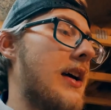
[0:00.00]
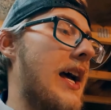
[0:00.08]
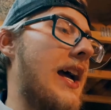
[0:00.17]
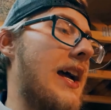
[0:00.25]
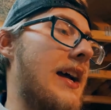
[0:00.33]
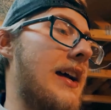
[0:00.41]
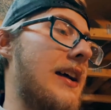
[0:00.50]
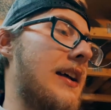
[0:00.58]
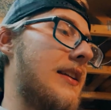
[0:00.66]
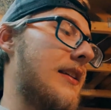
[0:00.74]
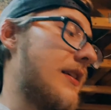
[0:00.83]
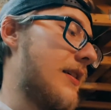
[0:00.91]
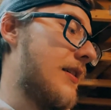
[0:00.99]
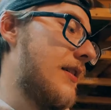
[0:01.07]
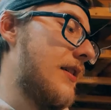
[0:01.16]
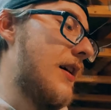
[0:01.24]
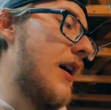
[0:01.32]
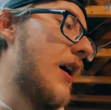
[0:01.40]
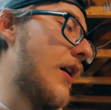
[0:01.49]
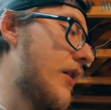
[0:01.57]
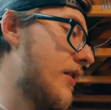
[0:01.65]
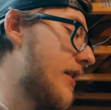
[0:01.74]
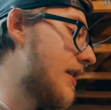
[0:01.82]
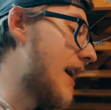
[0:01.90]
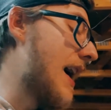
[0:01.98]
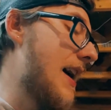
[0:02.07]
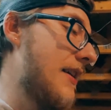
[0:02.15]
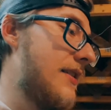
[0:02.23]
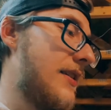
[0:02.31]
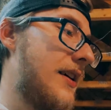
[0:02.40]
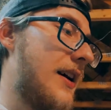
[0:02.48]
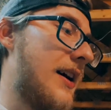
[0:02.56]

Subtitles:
And other than that,